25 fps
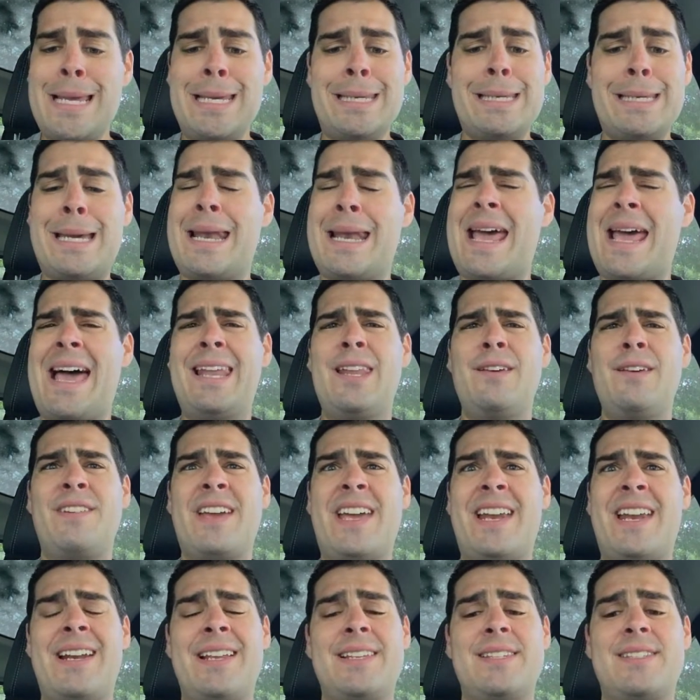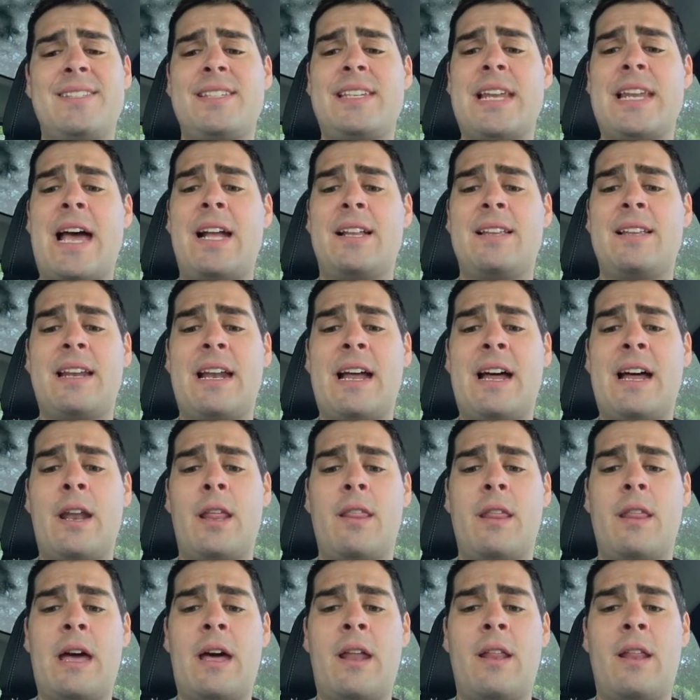Again, elevated and snagged it
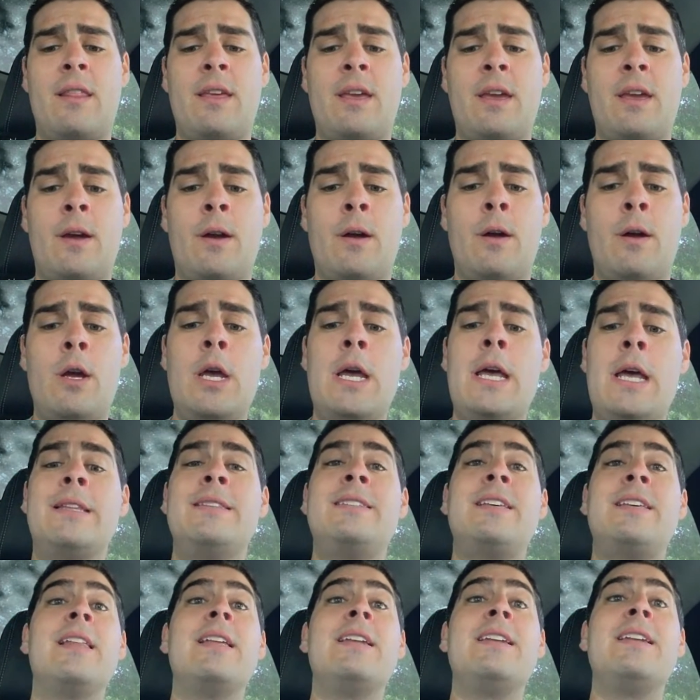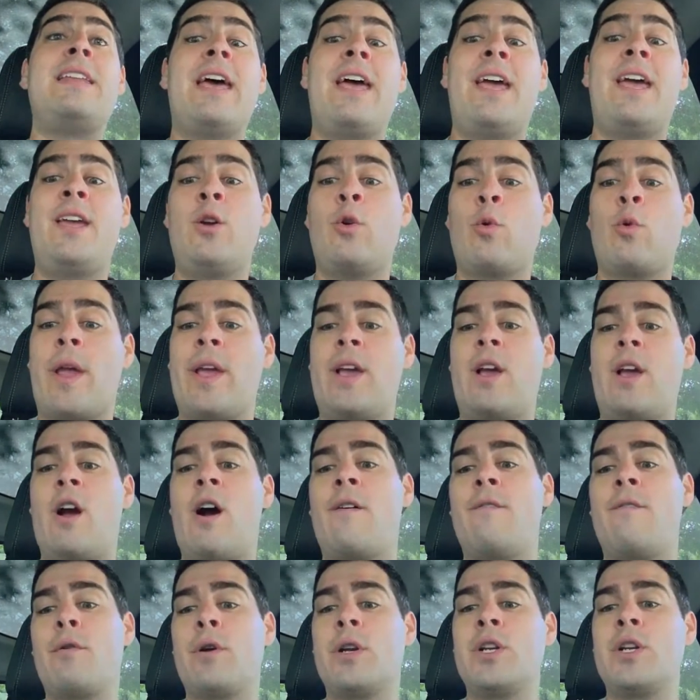out of the air. Dylan Day, great
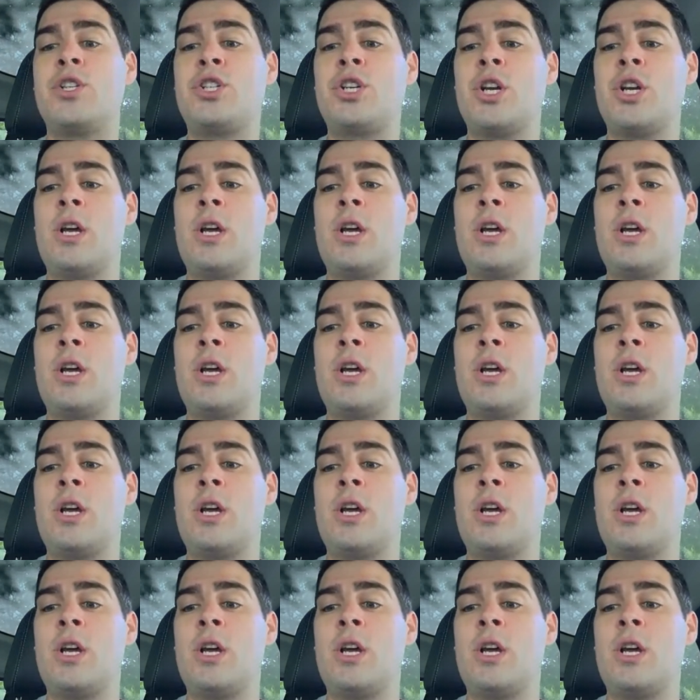coverage